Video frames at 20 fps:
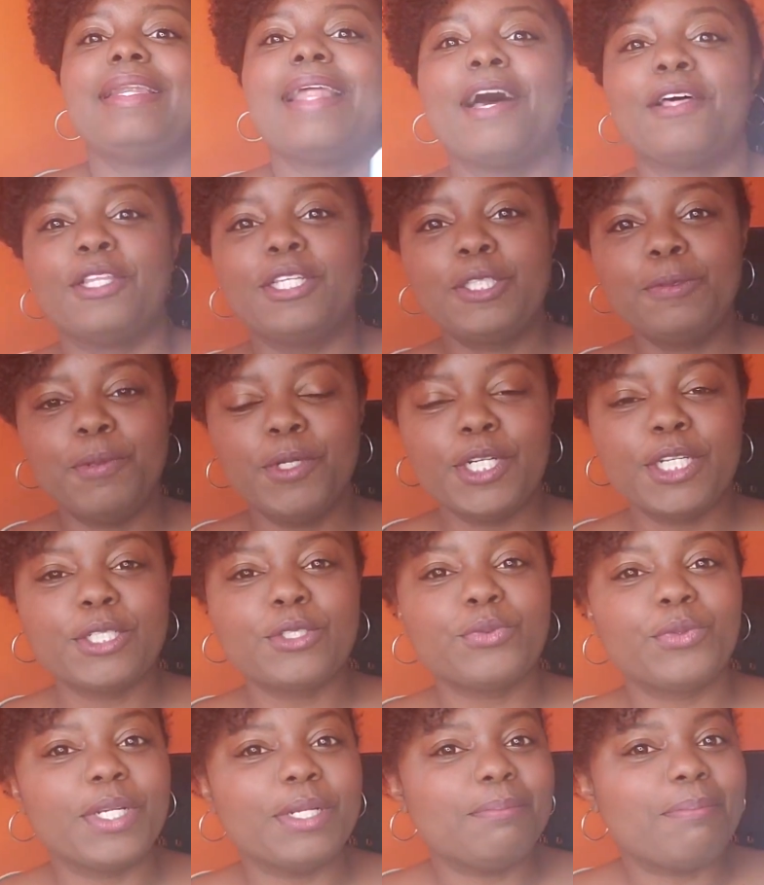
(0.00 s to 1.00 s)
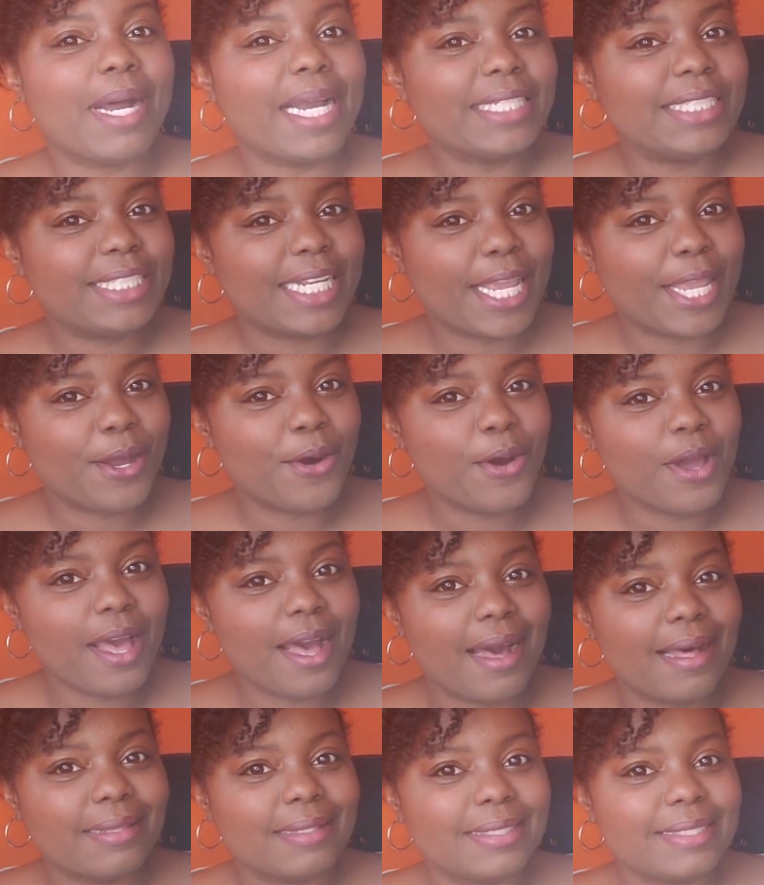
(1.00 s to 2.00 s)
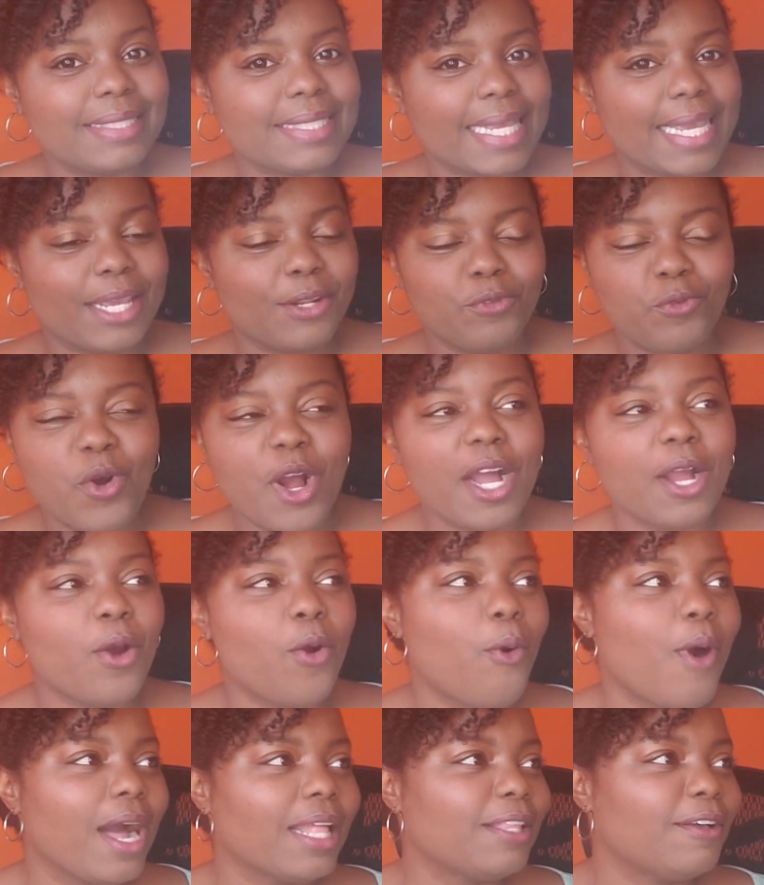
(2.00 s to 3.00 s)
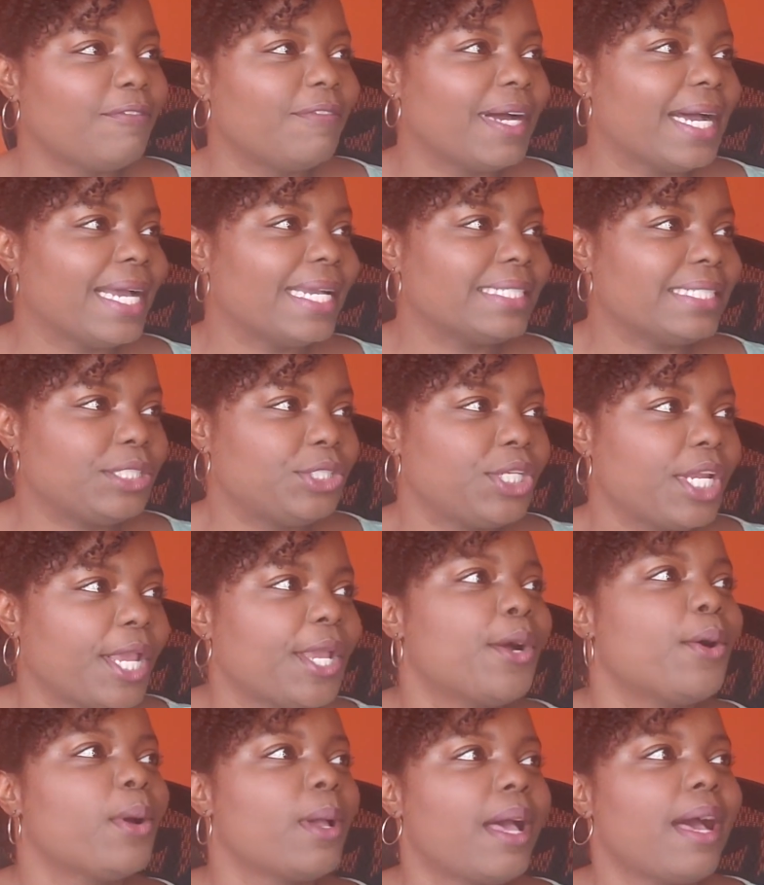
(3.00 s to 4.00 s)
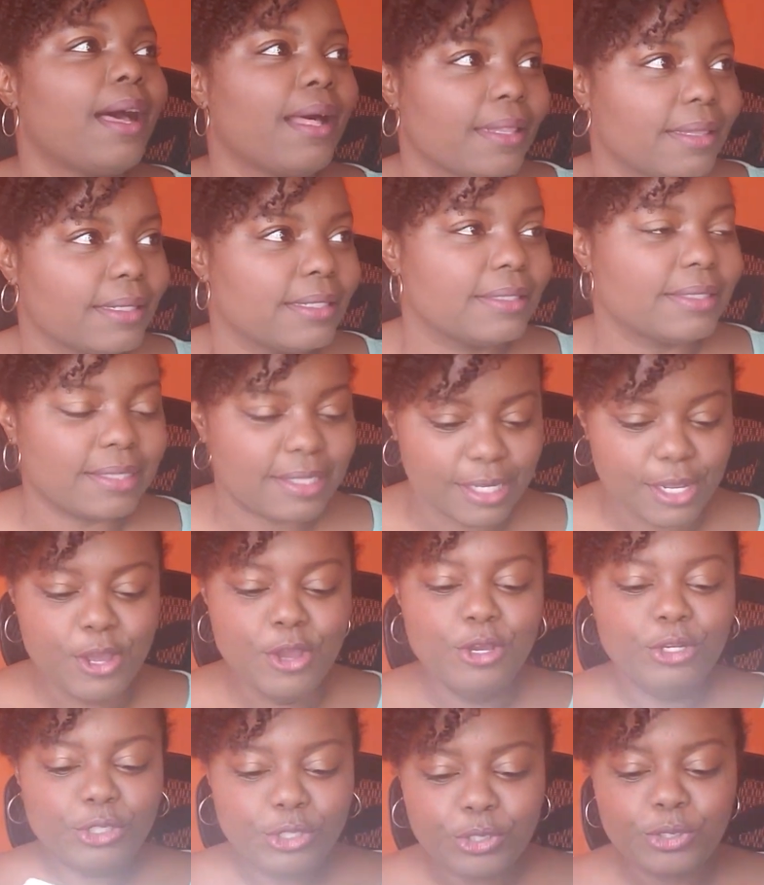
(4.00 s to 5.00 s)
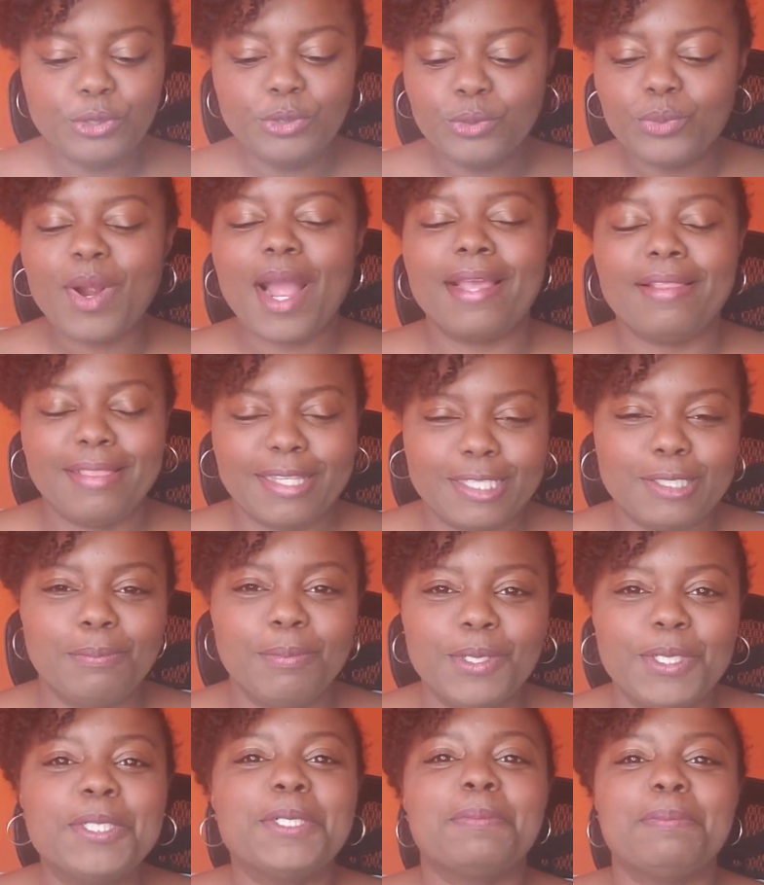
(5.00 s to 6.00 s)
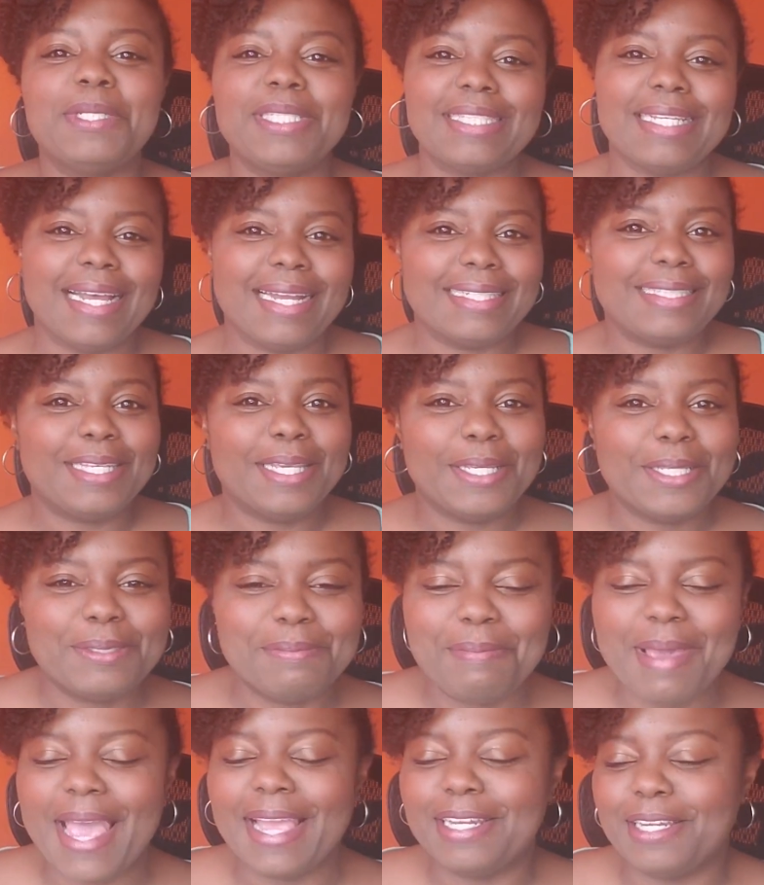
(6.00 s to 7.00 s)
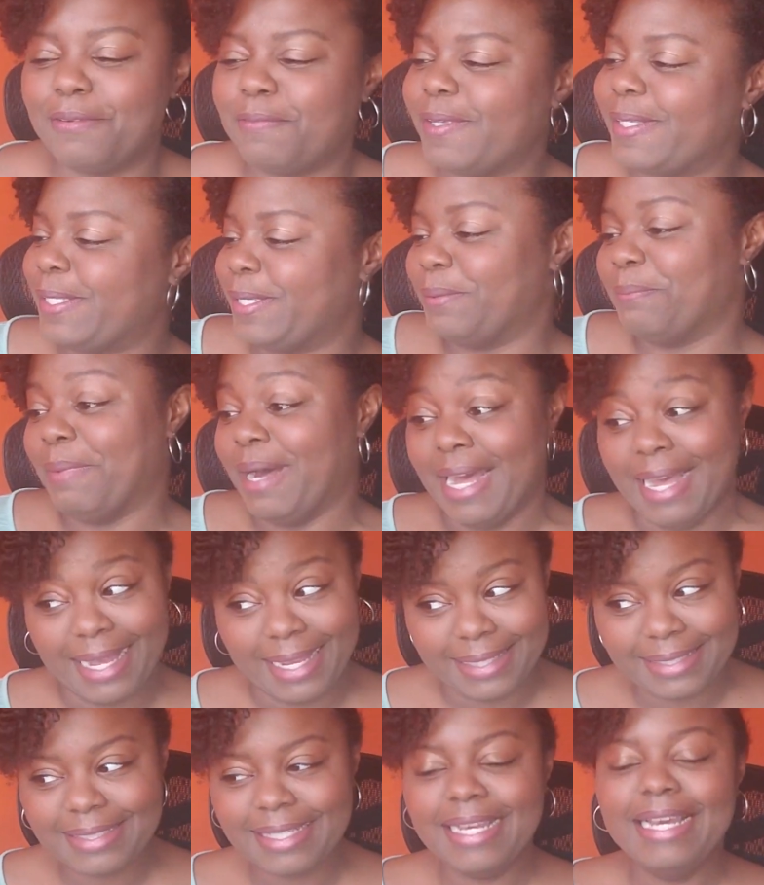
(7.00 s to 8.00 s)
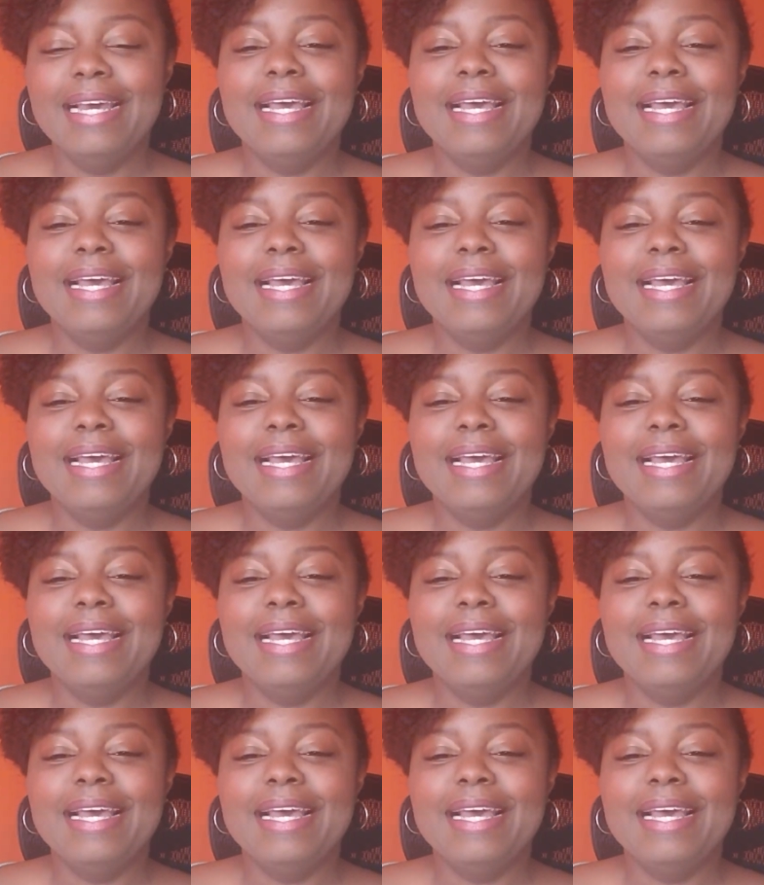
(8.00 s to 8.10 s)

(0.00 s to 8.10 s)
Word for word: Now, this book is written by J L Collins, and what qualifies J L Collins to write this book besides his magnificent mind?